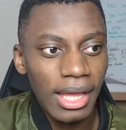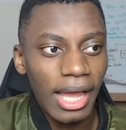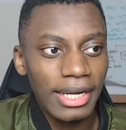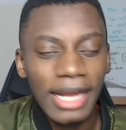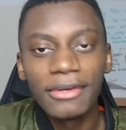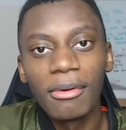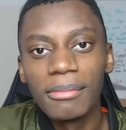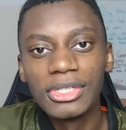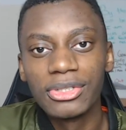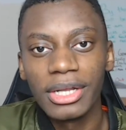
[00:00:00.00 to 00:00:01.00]
Atletico
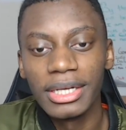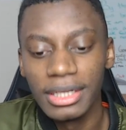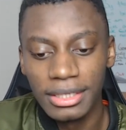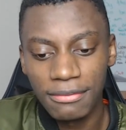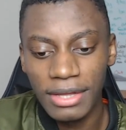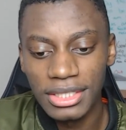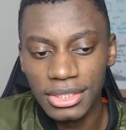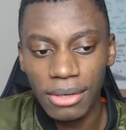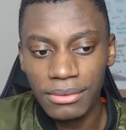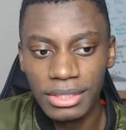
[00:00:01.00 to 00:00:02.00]
Madrid defends
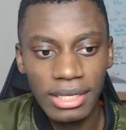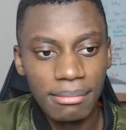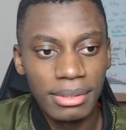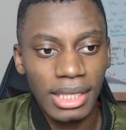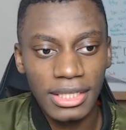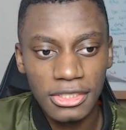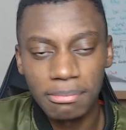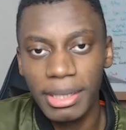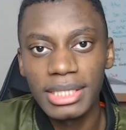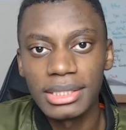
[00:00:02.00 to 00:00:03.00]
so deep that the
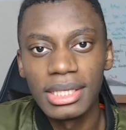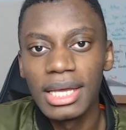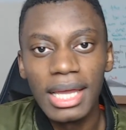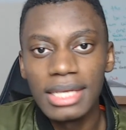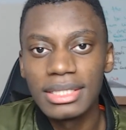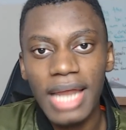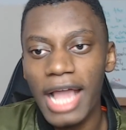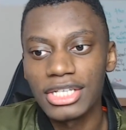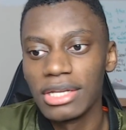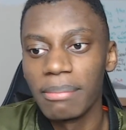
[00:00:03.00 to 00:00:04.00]
space isn't
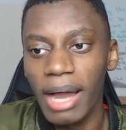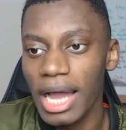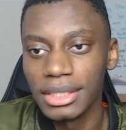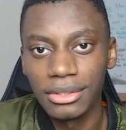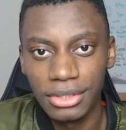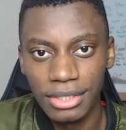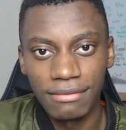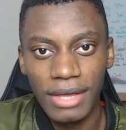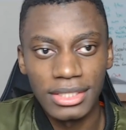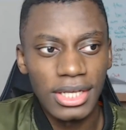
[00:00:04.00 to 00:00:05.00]
actually behind their
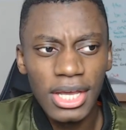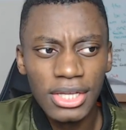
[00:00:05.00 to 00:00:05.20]
defense.